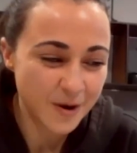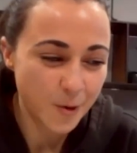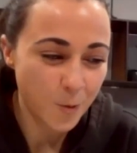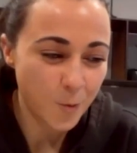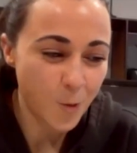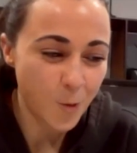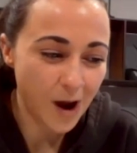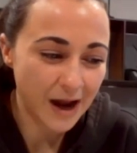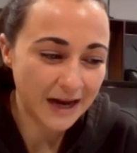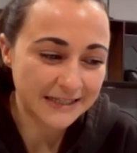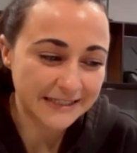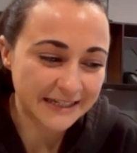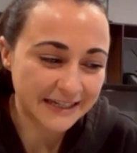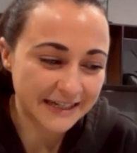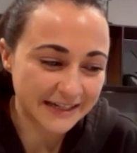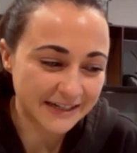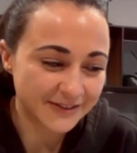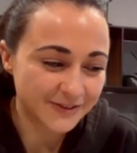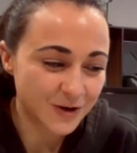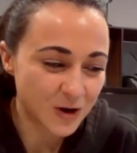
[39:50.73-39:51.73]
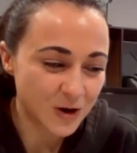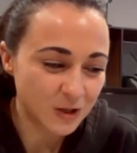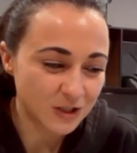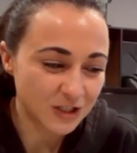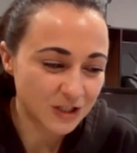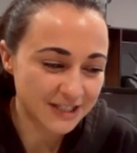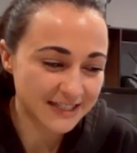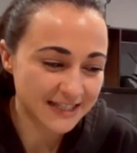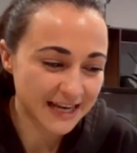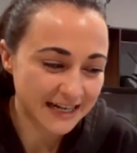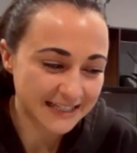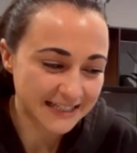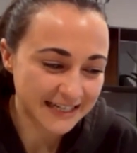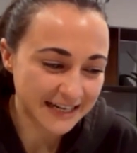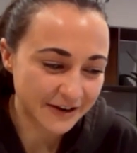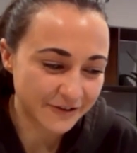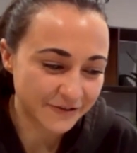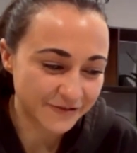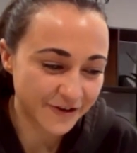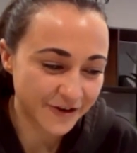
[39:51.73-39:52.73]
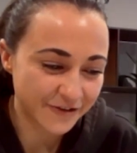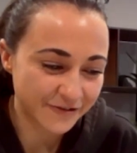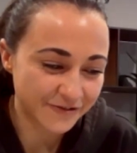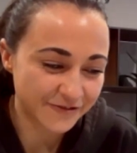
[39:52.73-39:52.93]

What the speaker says: wider understanding of